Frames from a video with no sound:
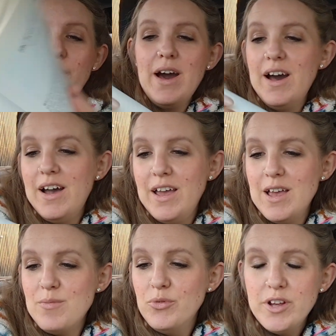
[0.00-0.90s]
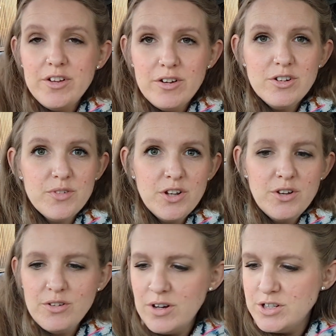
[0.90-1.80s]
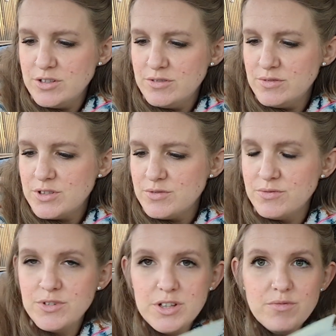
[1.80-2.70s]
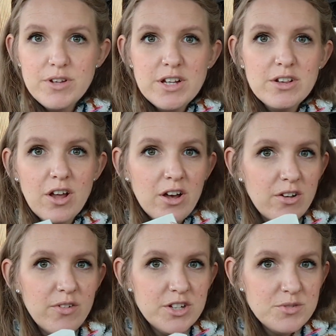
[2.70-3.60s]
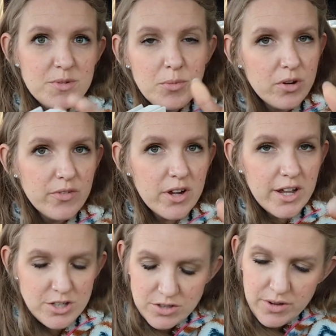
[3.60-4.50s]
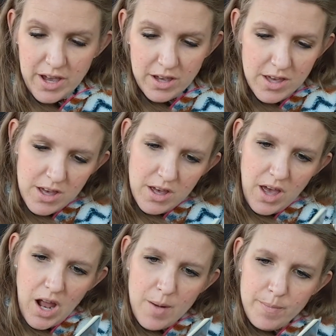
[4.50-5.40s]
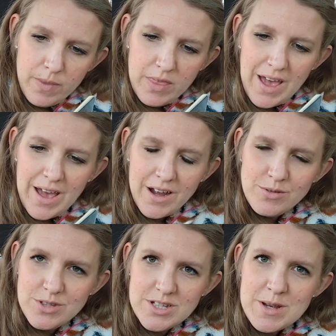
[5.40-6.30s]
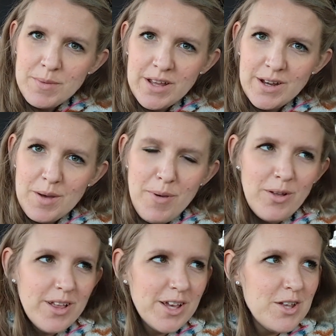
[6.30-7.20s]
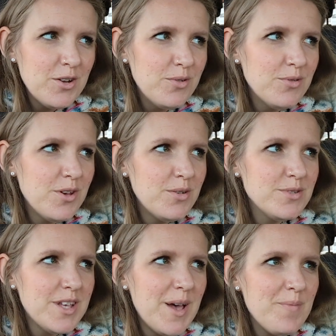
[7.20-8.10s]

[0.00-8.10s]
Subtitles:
by Maria Donovan, who I don't really read a lot of. I should read more of her. I guess she's okay. The House Demon, about like, you know, those